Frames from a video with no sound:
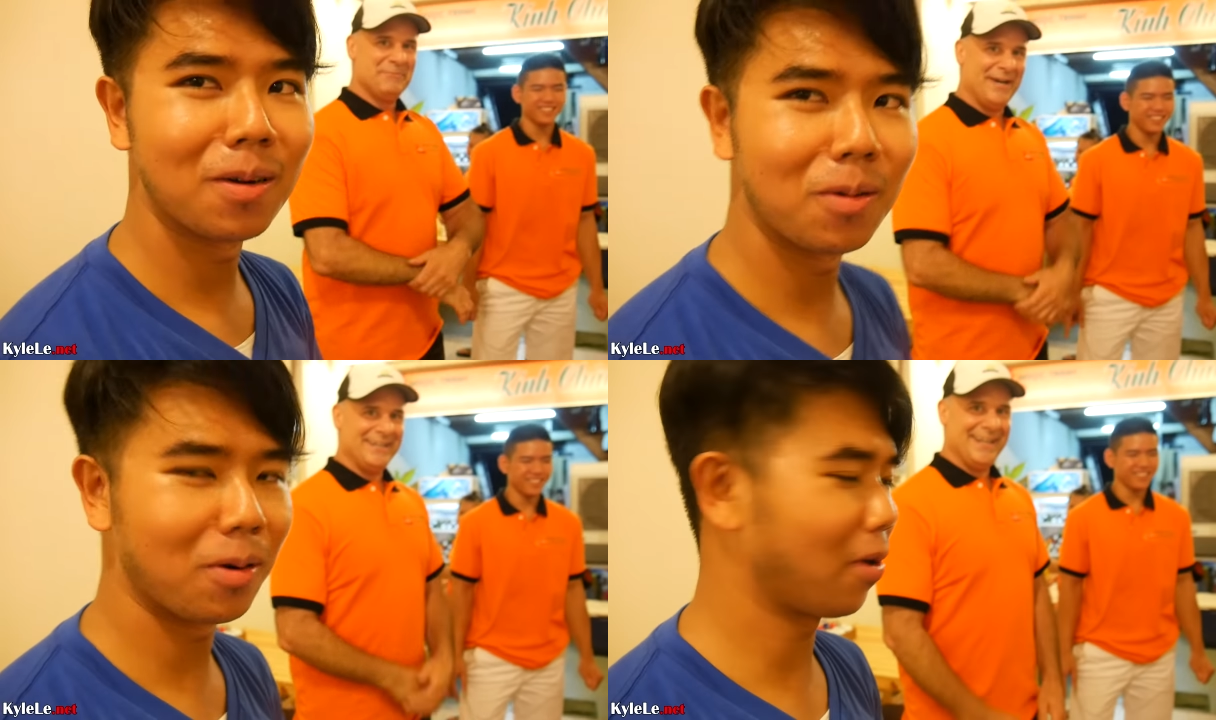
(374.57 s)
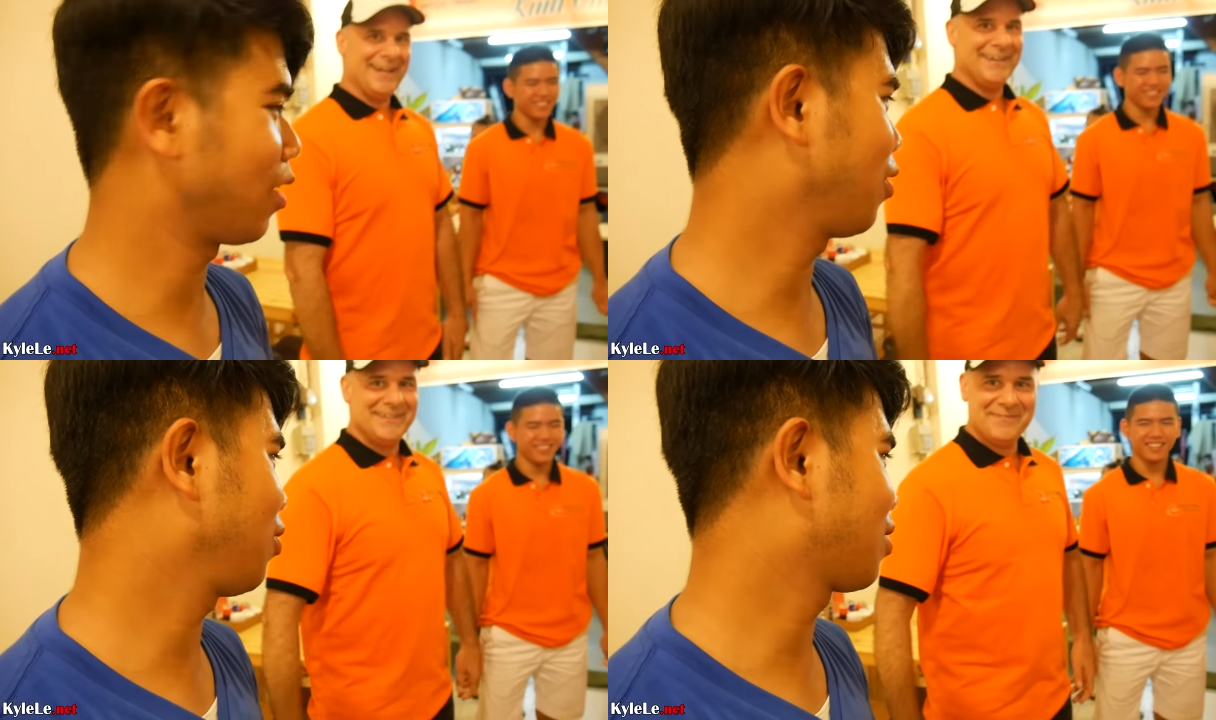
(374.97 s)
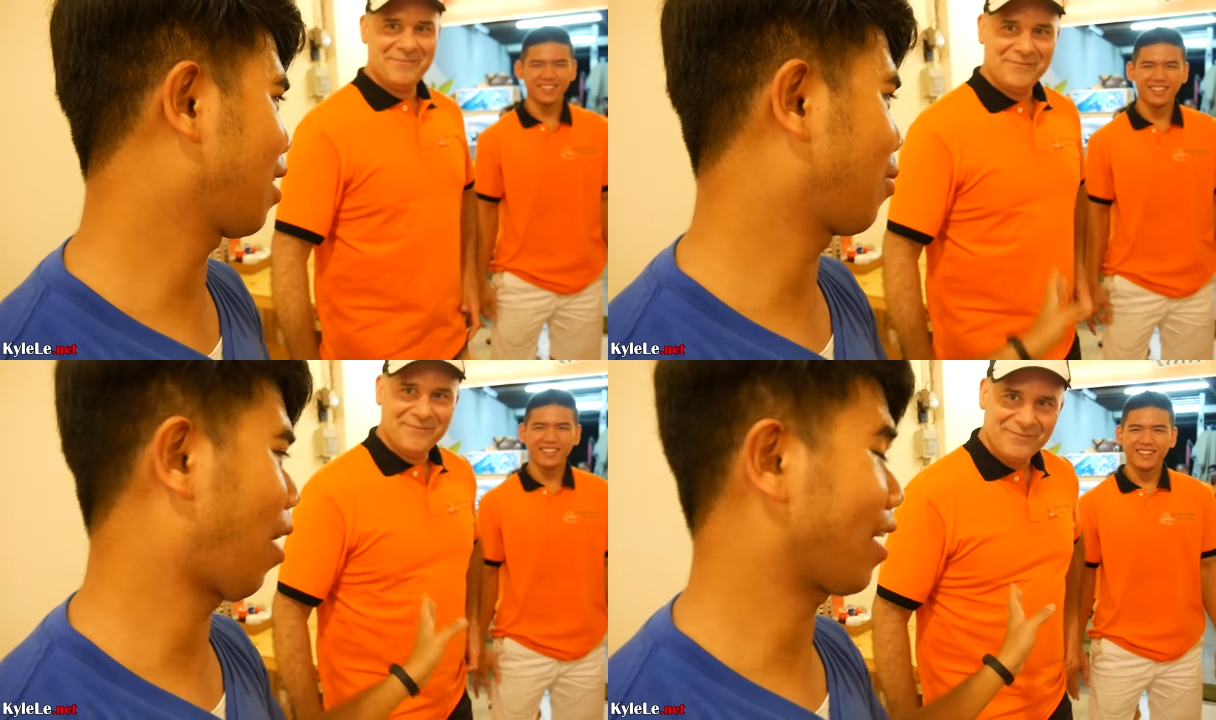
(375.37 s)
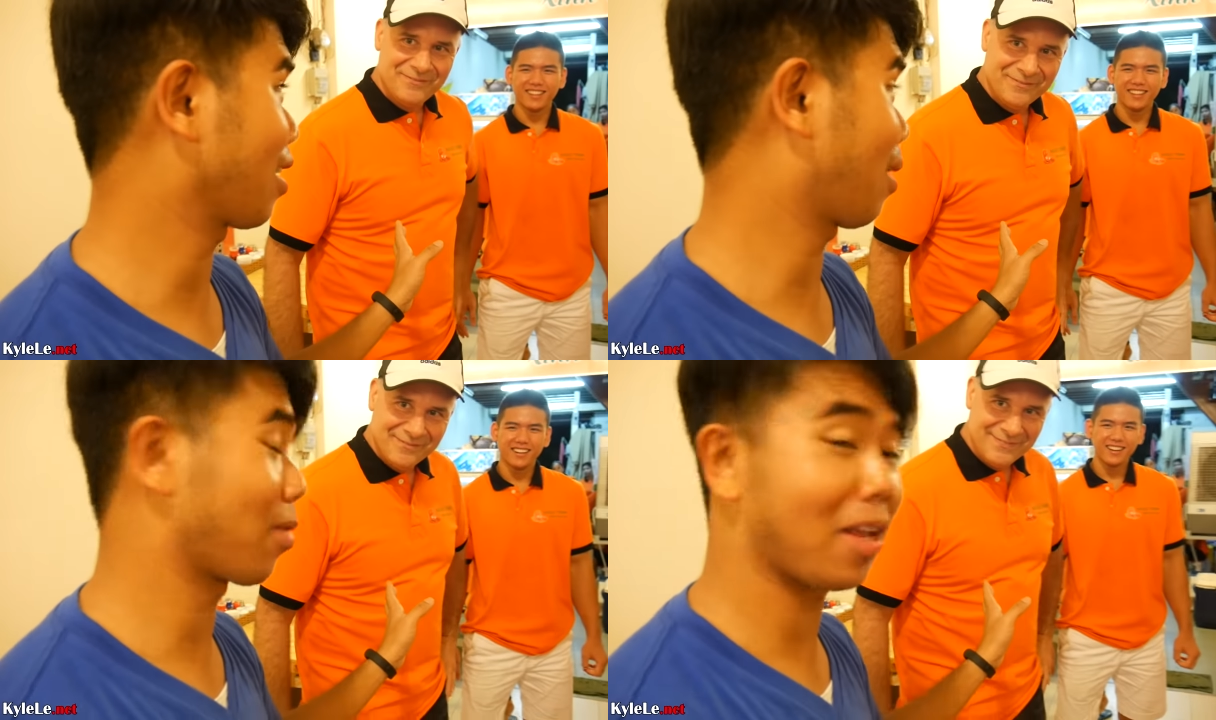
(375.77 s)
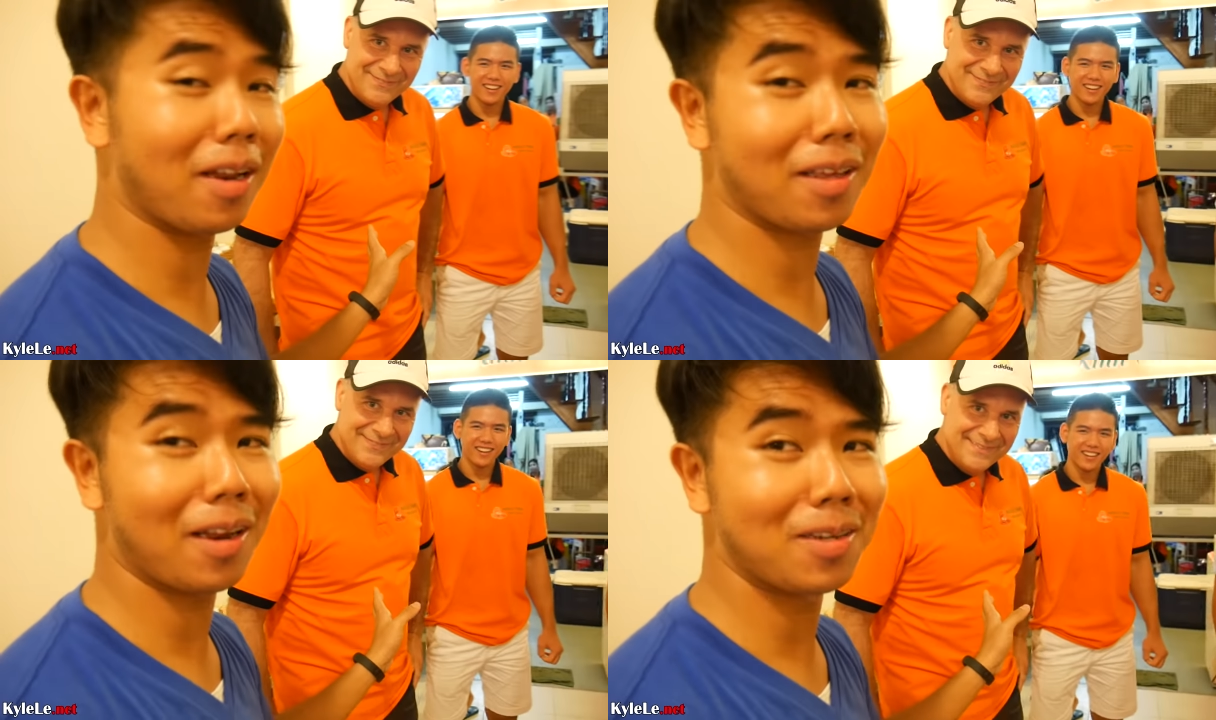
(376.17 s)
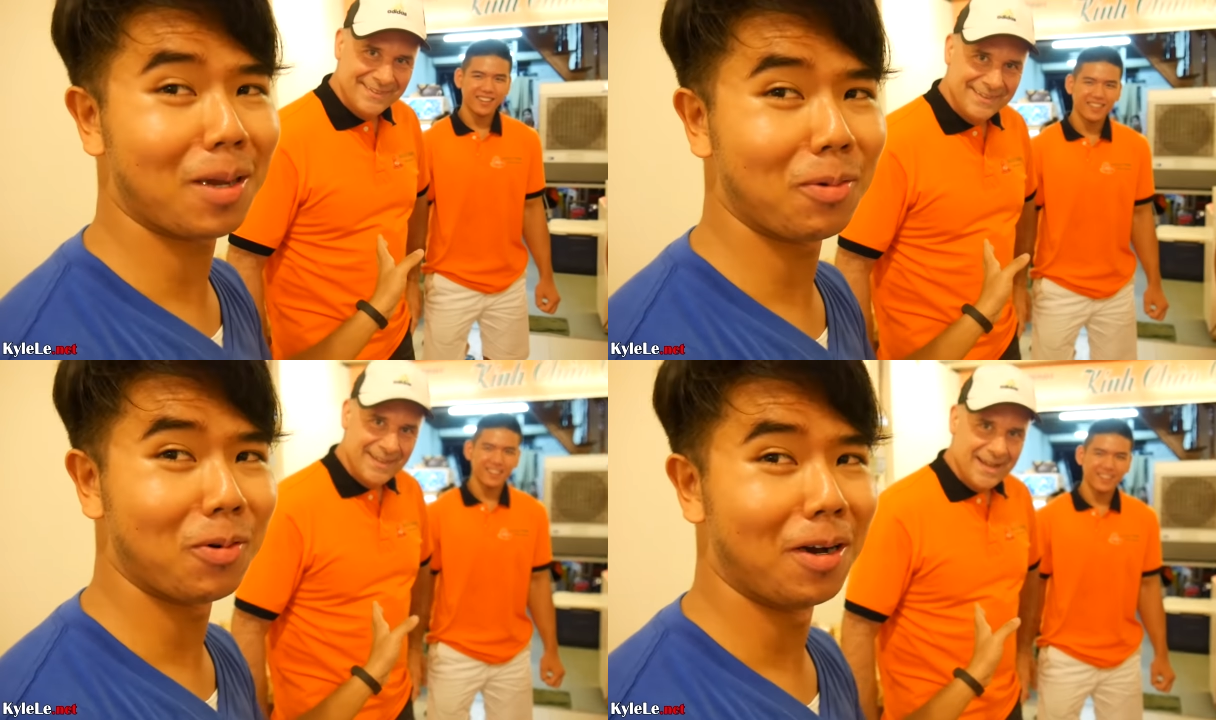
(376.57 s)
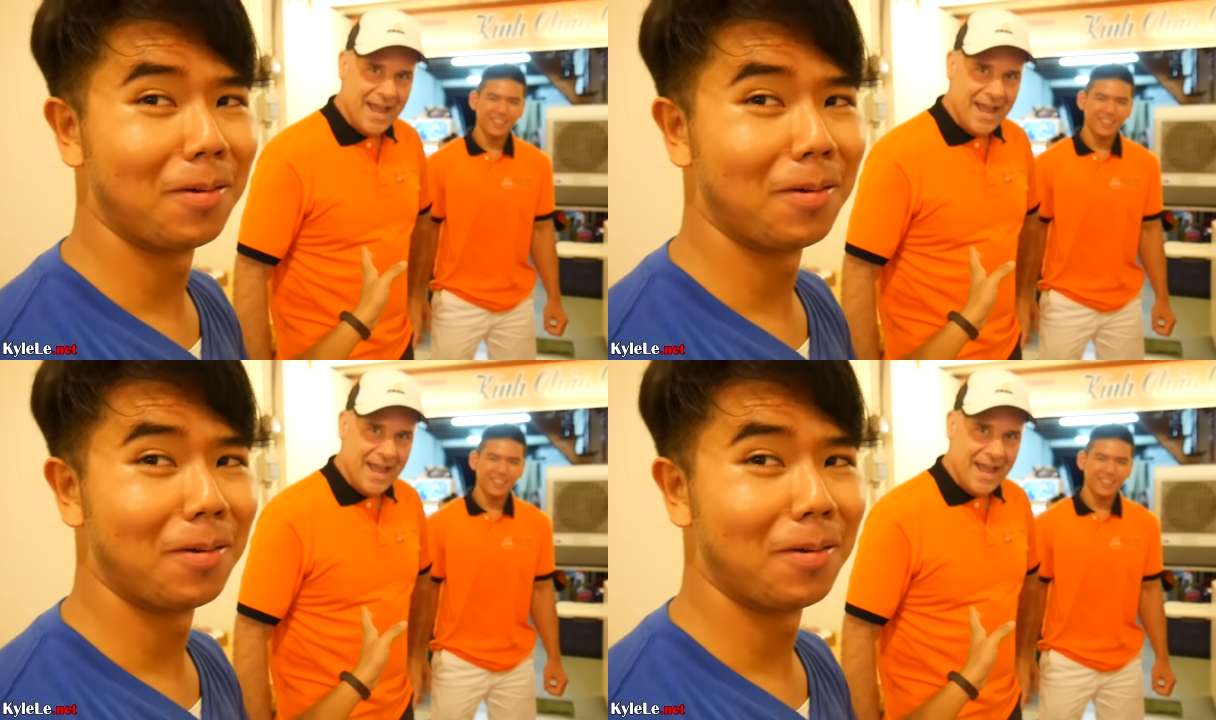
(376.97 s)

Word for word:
Speaker 1: But, wait, you said it right. I can come to Connecticut anytime you want.